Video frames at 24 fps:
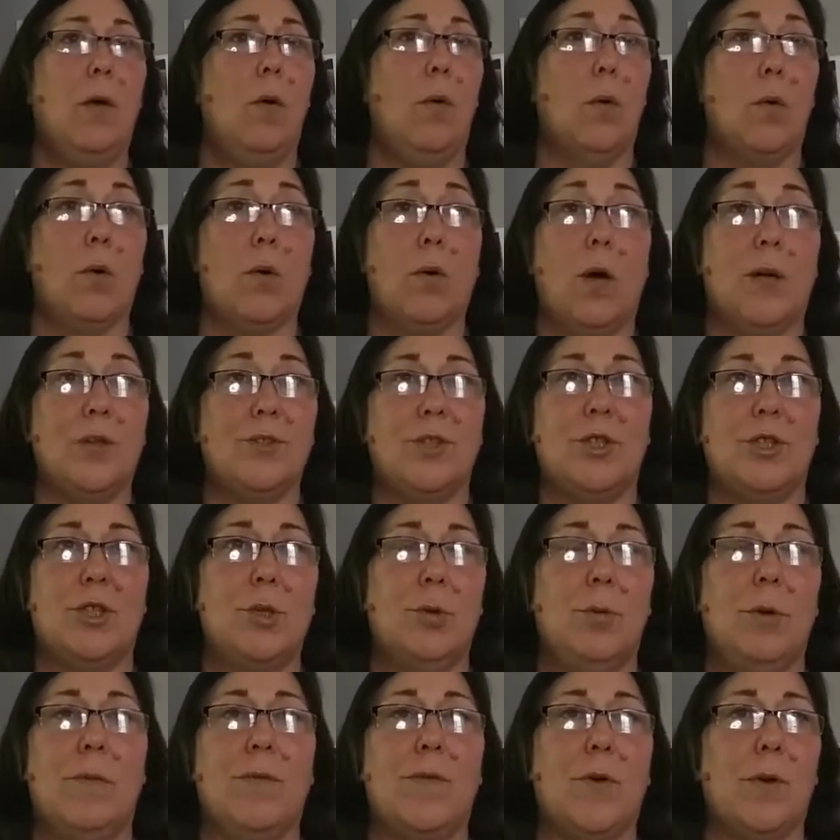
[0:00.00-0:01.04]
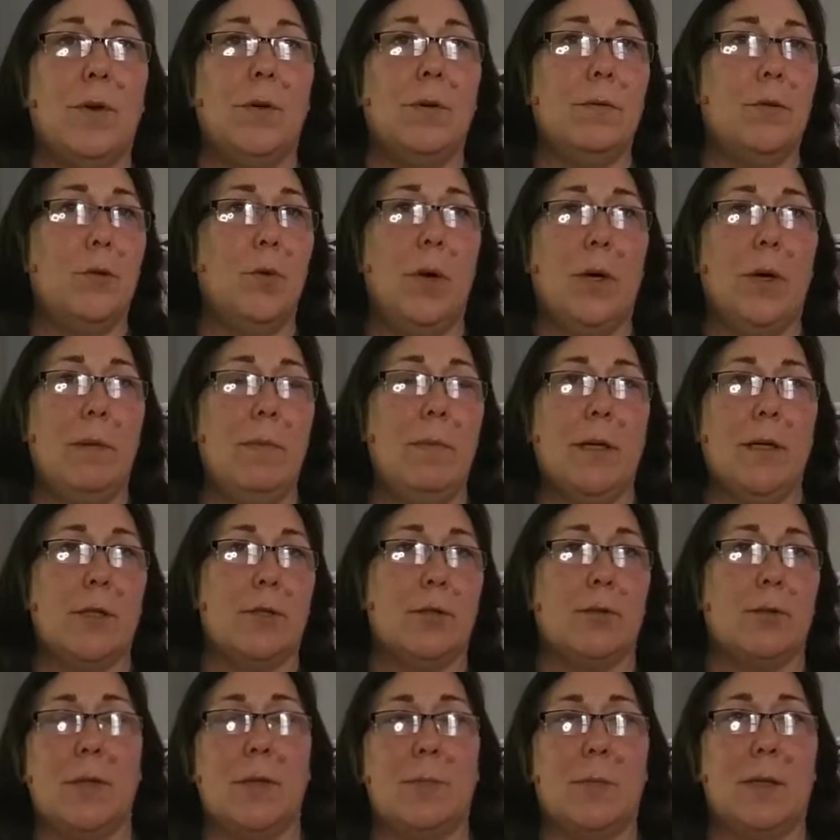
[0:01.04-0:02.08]
Or I'll just do it for 20
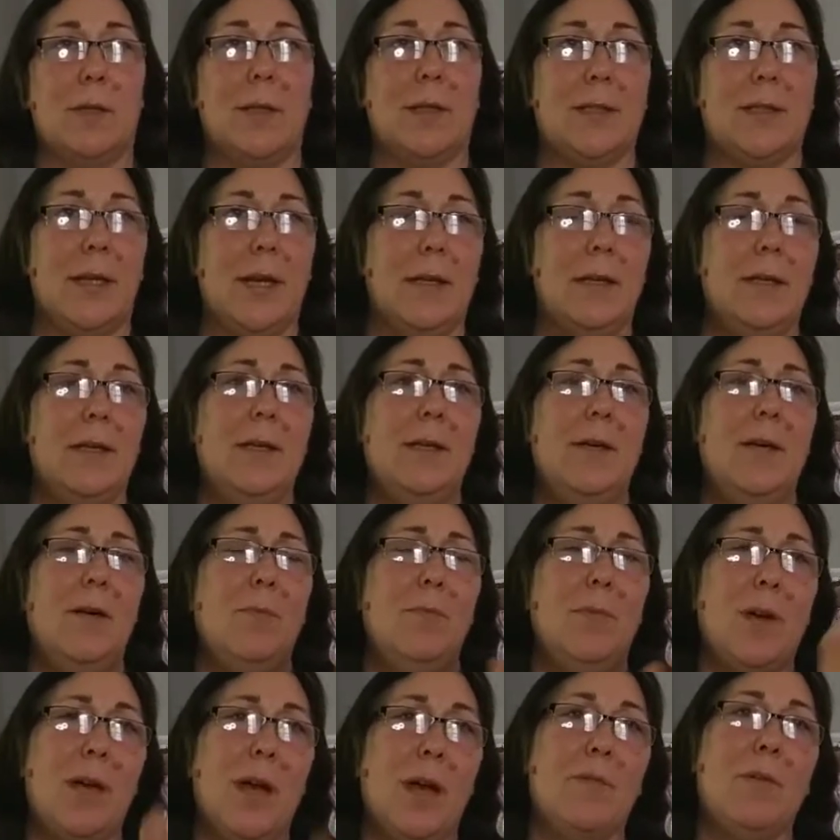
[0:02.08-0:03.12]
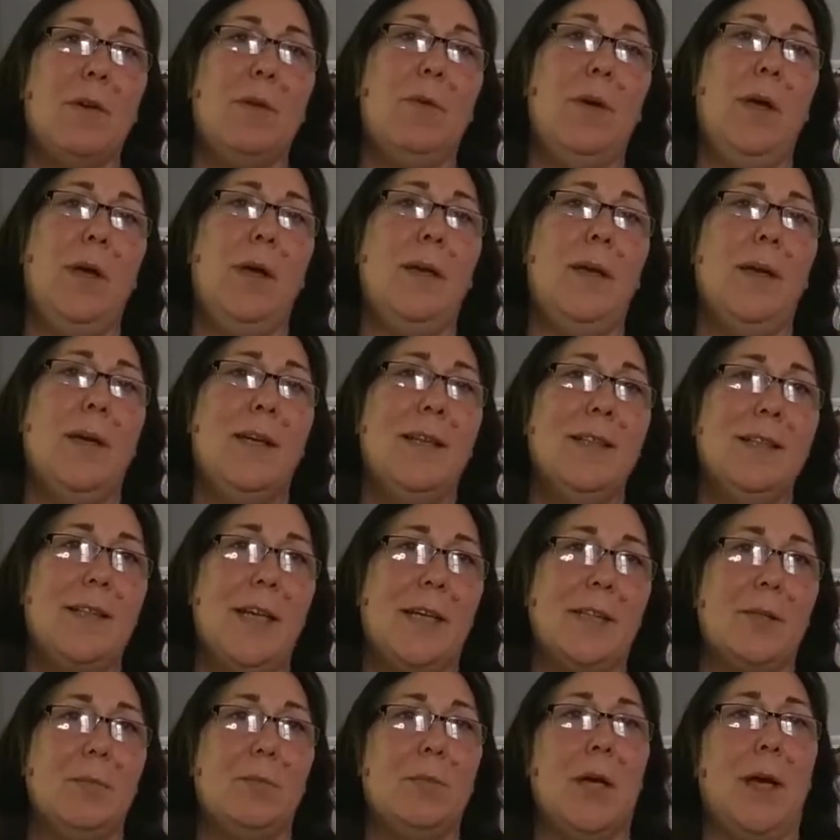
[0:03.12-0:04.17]
minutes or something like that. But every week,
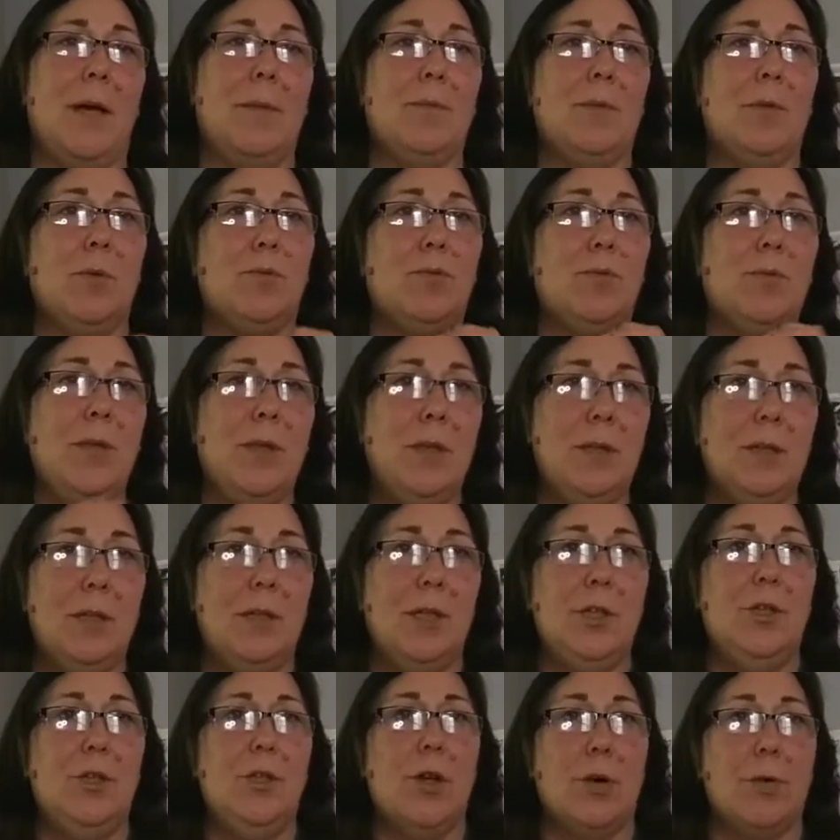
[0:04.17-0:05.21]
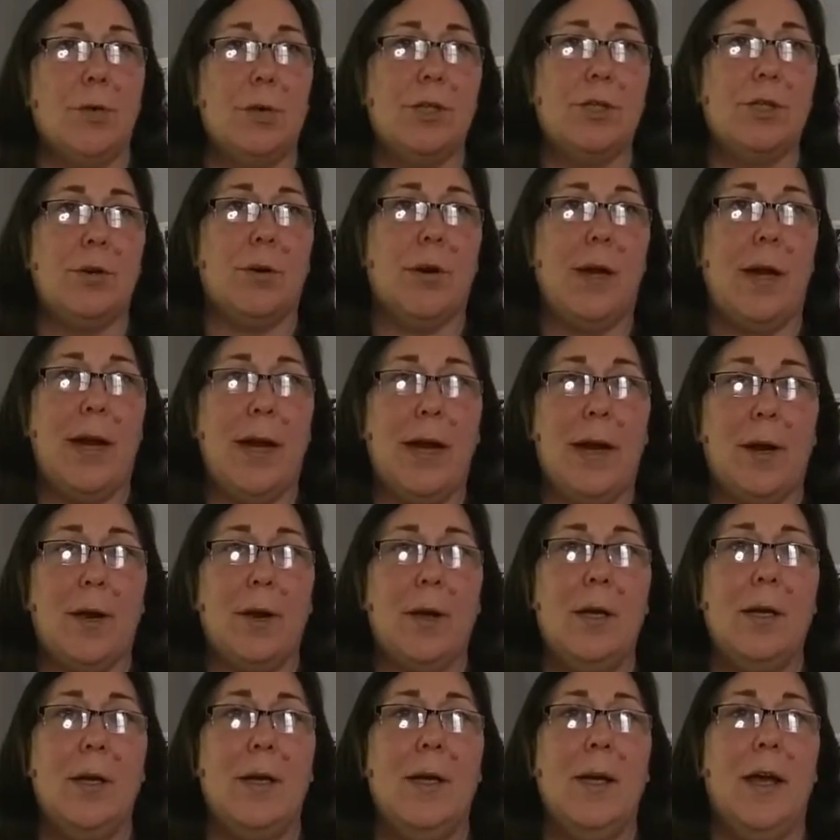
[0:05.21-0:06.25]
take some time to really nourish your
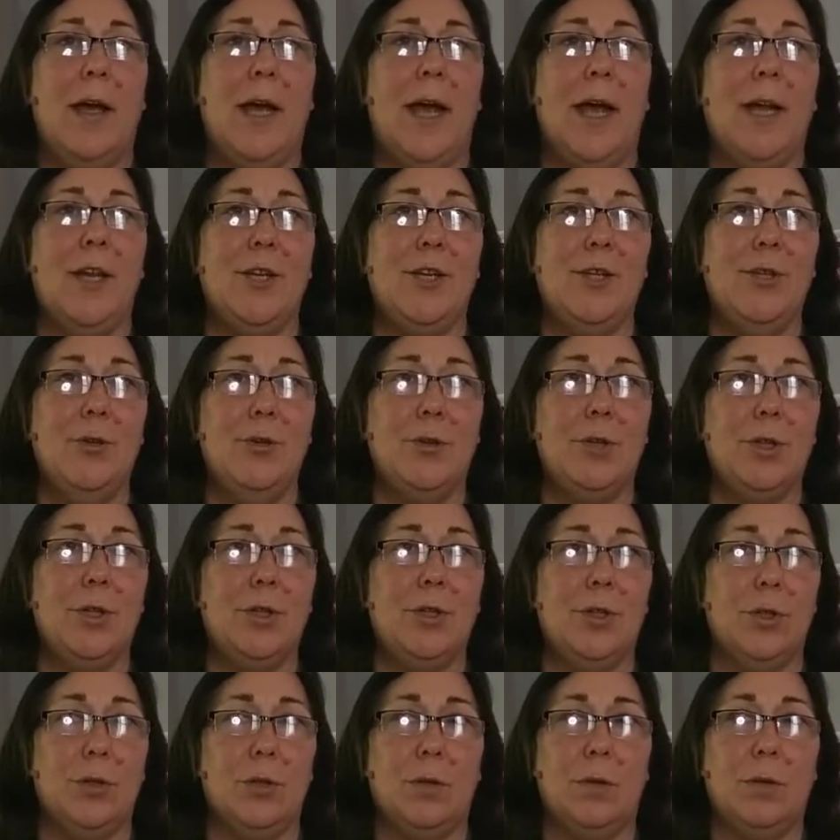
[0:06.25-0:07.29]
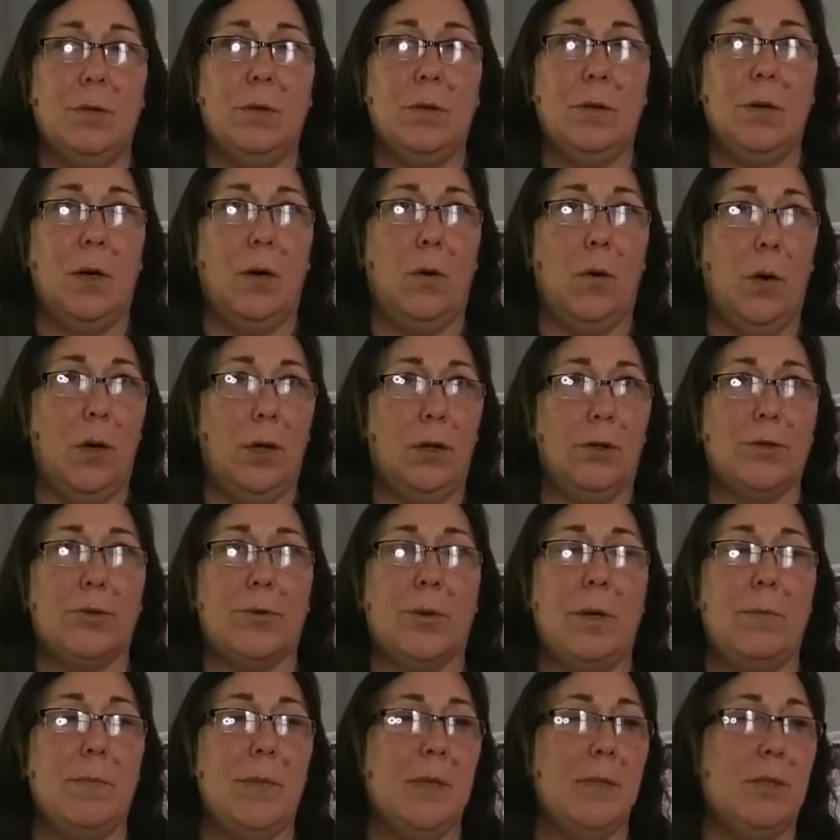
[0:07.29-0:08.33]
hair. And you could do oil
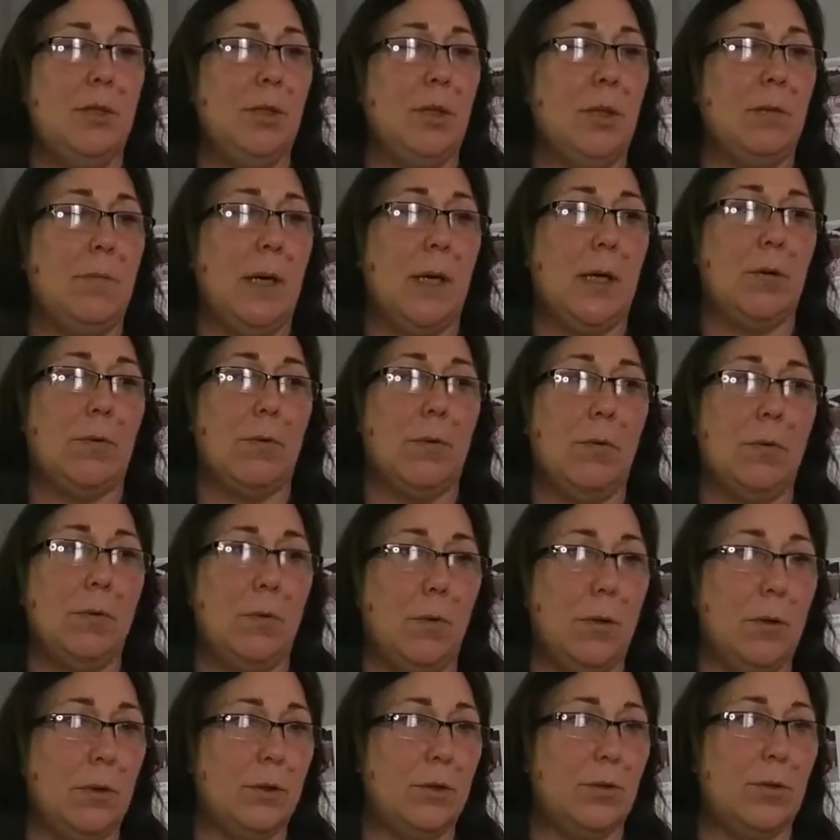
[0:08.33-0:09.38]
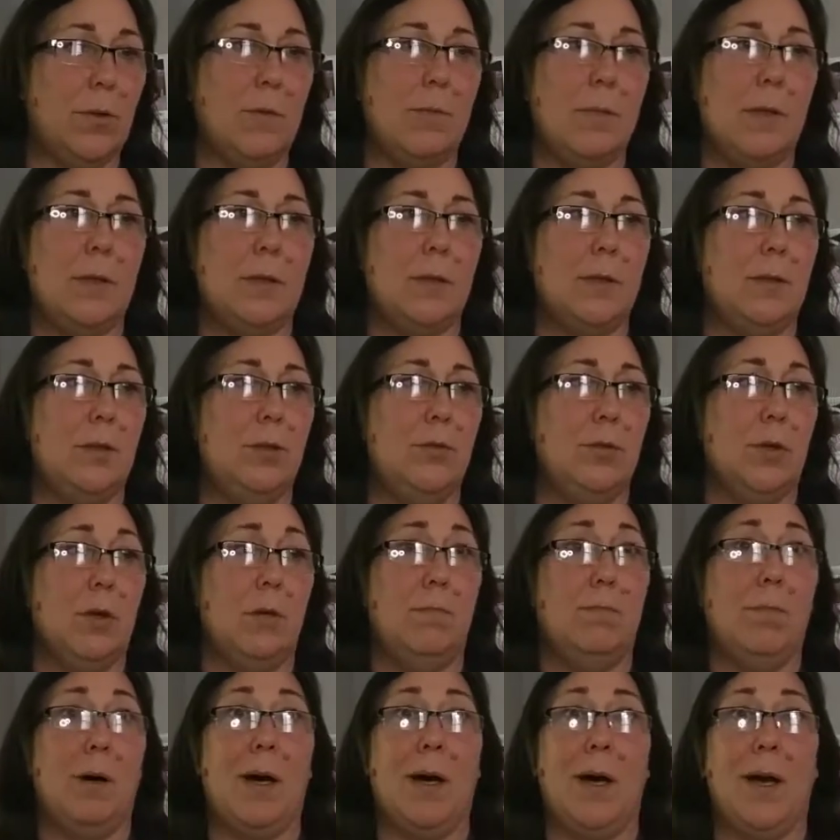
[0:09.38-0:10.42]
treatments. You could make your own oil treatments. You
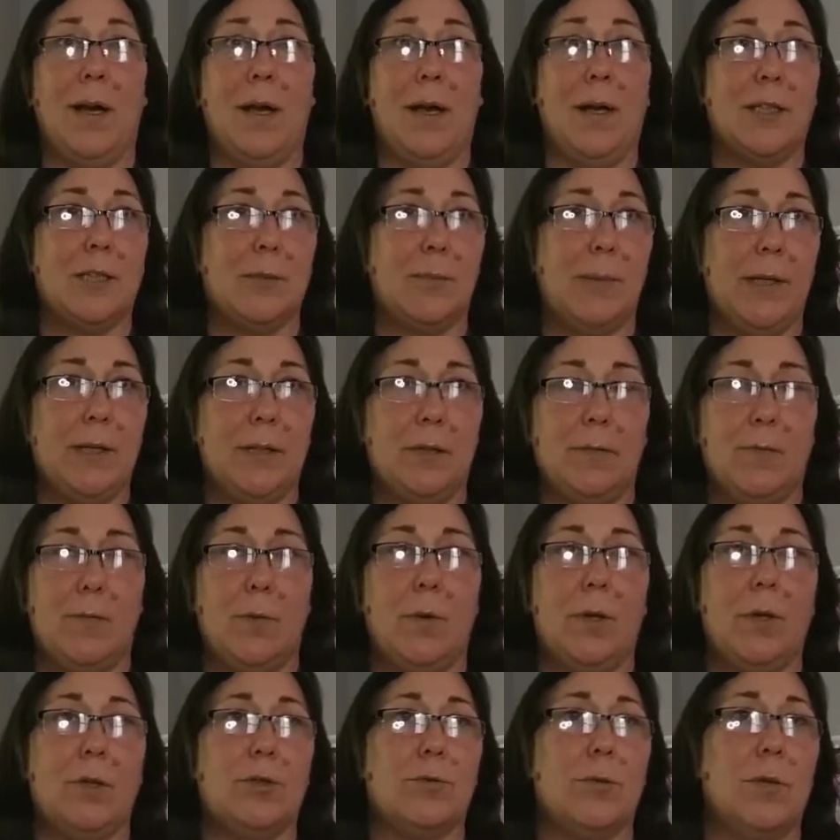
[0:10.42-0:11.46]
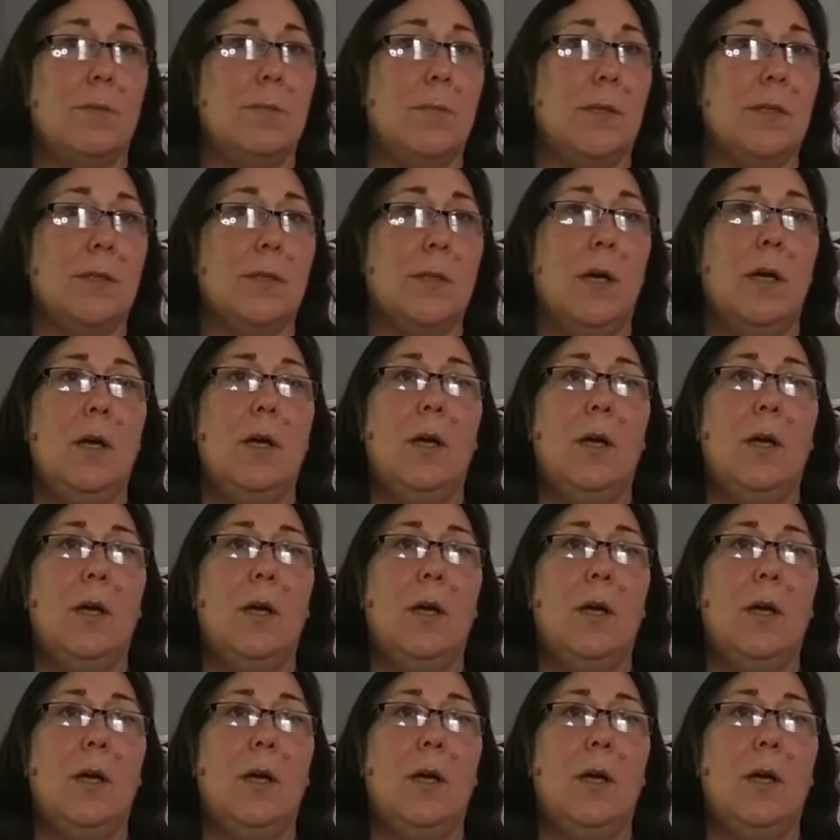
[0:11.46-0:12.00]
could buy expensive oil treatments.